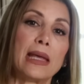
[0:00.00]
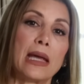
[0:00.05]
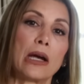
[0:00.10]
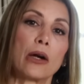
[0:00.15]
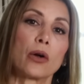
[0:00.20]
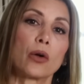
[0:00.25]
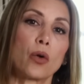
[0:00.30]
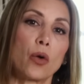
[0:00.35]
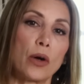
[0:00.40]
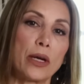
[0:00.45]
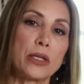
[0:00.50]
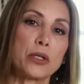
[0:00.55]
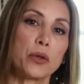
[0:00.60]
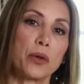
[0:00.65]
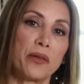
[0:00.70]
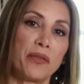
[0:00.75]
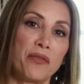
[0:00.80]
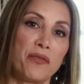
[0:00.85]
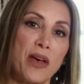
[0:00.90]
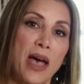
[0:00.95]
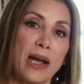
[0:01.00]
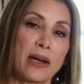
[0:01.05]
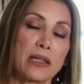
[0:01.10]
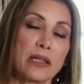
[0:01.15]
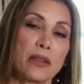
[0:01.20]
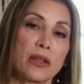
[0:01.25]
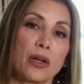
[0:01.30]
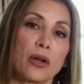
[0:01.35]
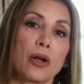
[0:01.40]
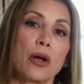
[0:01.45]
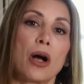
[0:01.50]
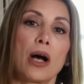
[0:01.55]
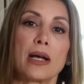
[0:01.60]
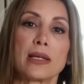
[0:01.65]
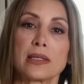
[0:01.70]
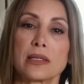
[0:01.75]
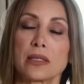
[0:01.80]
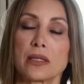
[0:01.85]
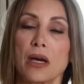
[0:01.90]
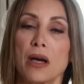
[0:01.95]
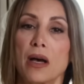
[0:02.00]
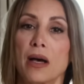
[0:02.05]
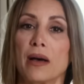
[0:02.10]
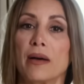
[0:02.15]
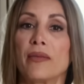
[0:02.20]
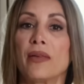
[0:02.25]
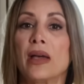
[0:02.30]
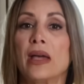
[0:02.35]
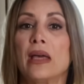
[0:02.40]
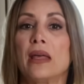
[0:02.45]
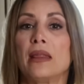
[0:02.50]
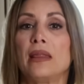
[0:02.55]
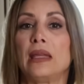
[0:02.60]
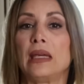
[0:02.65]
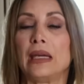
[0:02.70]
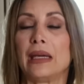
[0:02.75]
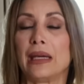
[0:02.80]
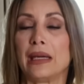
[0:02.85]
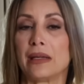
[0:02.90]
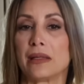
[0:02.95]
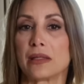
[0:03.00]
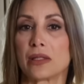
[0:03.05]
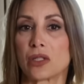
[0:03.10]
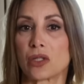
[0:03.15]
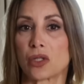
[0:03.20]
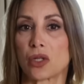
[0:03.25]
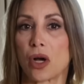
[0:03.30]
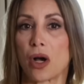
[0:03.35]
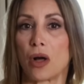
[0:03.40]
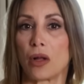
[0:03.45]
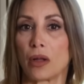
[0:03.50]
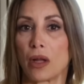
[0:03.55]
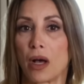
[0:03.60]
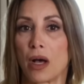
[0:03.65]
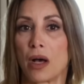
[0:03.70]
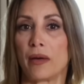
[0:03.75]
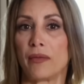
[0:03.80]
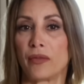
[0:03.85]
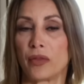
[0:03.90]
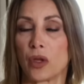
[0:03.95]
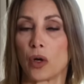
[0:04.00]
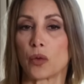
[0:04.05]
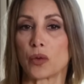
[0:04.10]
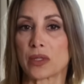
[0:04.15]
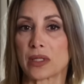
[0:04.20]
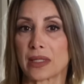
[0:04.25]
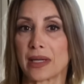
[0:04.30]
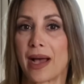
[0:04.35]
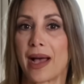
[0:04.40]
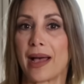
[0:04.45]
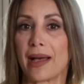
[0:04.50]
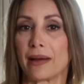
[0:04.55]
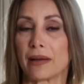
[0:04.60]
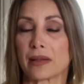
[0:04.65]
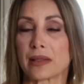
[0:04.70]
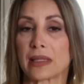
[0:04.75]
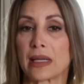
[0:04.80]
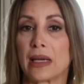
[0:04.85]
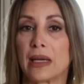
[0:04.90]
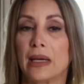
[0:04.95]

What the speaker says: They're going to affect the cost of the install of those tiles.